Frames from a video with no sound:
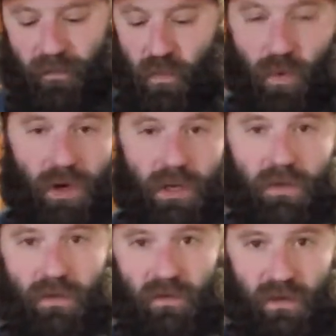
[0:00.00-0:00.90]
We're gonna get
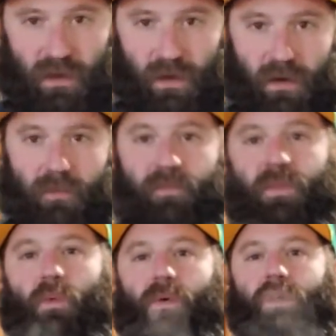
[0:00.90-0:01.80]
this in here.
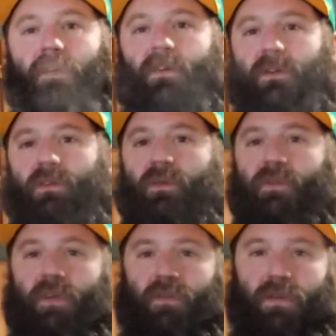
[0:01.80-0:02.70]
What that's gonna do is
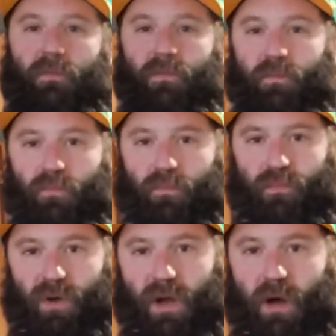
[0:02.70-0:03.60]
that's gonna
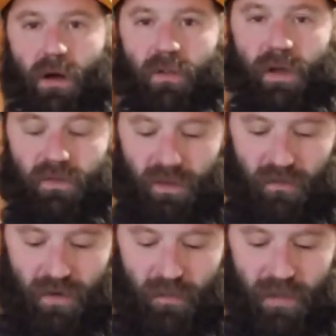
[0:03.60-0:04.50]
bring all that stuff
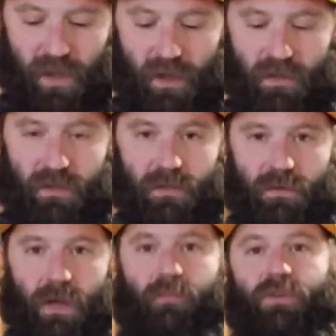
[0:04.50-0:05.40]
up to
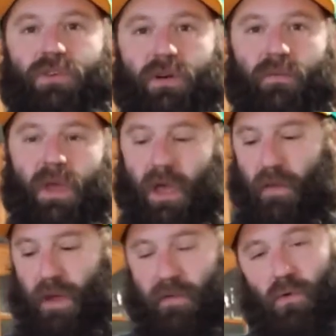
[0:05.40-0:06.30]
temperature and
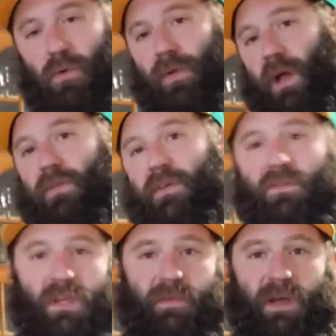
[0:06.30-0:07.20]
maybe cool down this
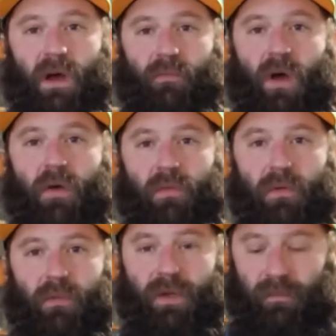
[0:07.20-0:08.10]
steaming hot broth a
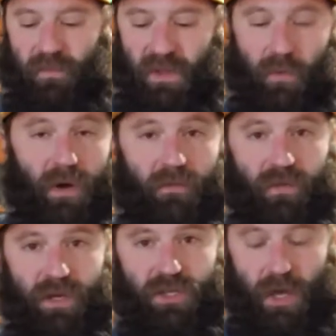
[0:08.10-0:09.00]
little bit. Then we're going to
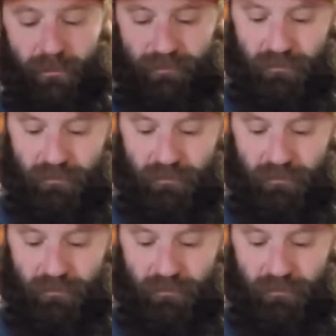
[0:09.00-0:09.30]
finish it up.